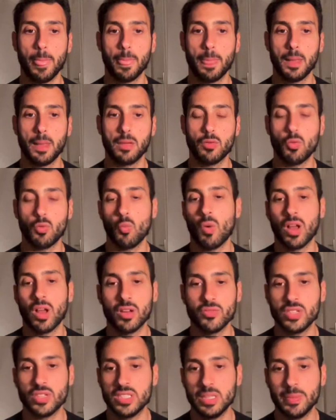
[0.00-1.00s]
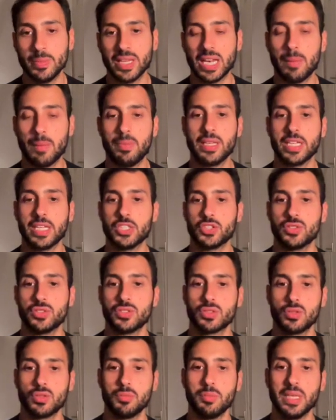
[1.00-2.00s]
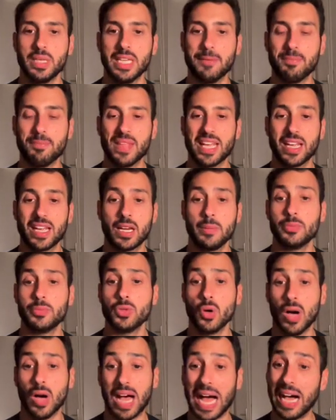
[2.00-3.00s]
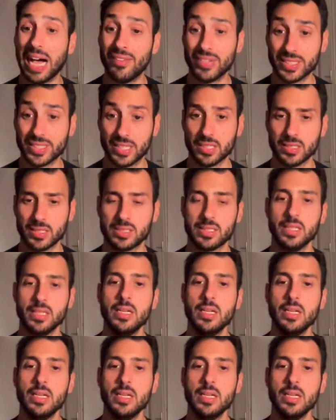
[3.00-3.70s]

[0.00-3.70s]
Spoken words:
one of the typical applications could be crypto avatars,